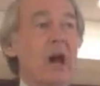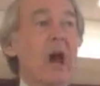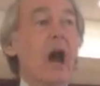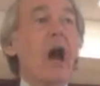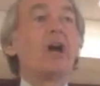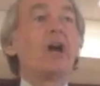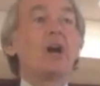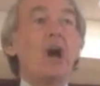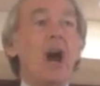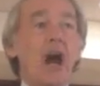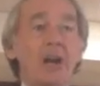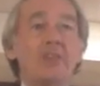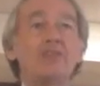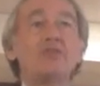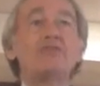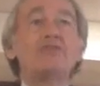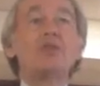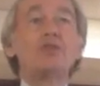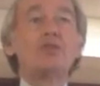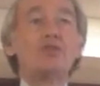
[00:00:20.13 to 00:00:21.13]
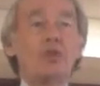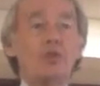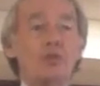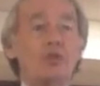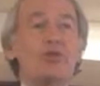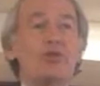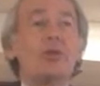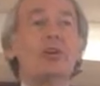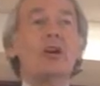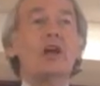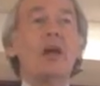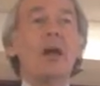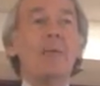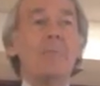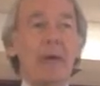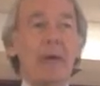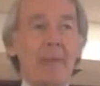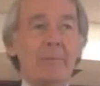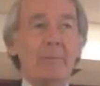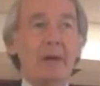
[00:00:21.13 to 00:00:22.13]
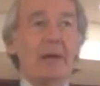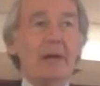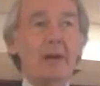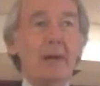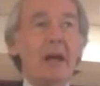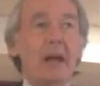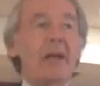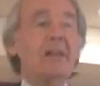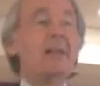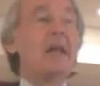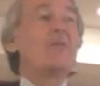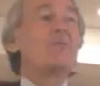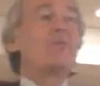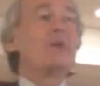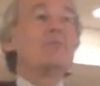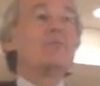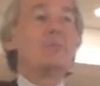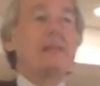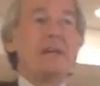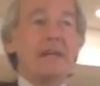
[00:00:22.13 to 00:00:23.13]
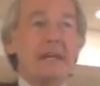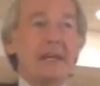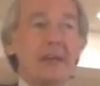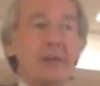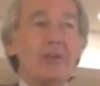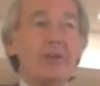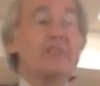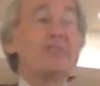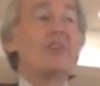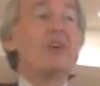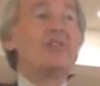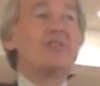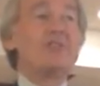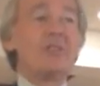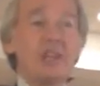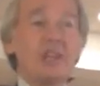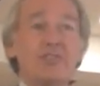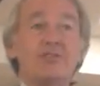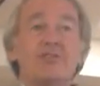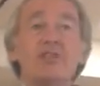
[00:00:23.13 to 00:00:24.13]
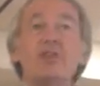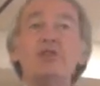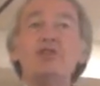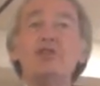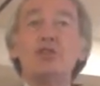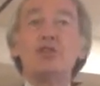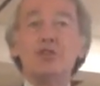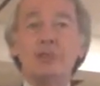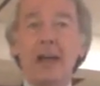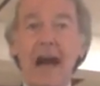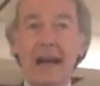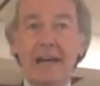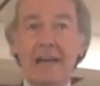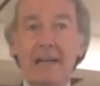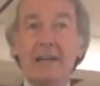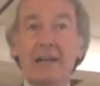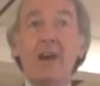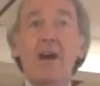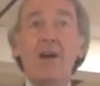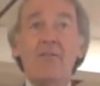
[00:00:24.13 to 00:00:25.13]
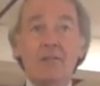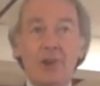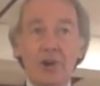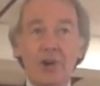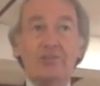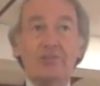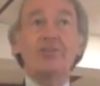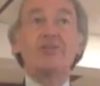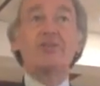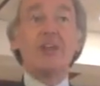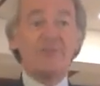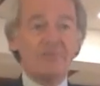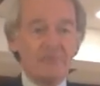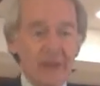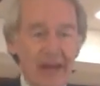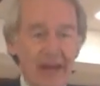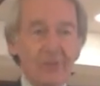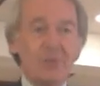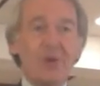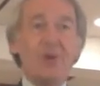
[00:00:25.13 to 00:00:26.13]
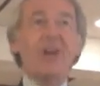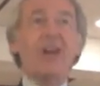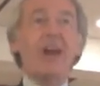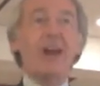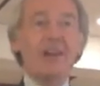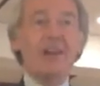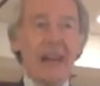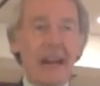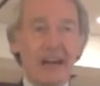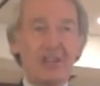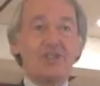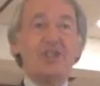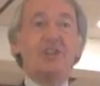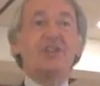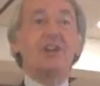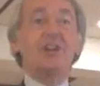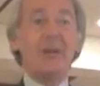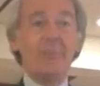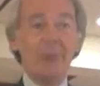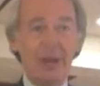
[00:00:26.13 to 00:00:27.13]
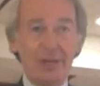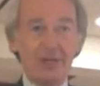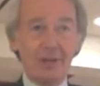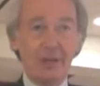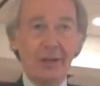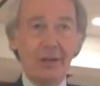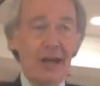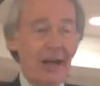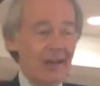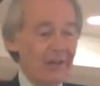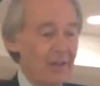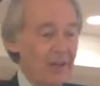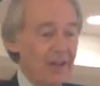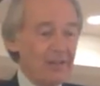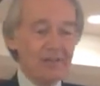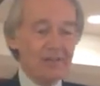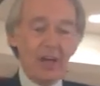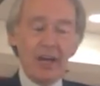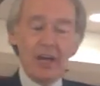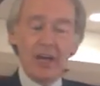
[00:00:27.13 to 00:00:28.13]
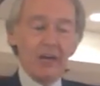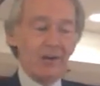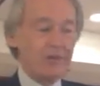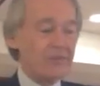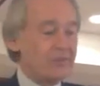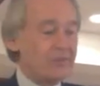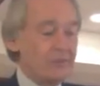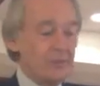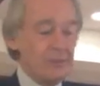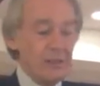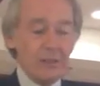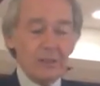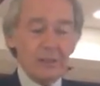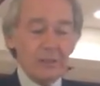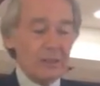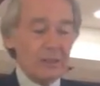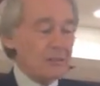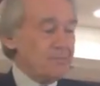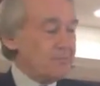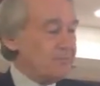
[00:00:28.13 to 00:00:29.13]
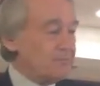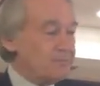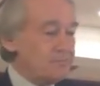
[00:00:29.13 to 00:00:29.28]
a constitutional amendment that repeals Citizens United versus the Federal Election Commission. Nice. This is yes.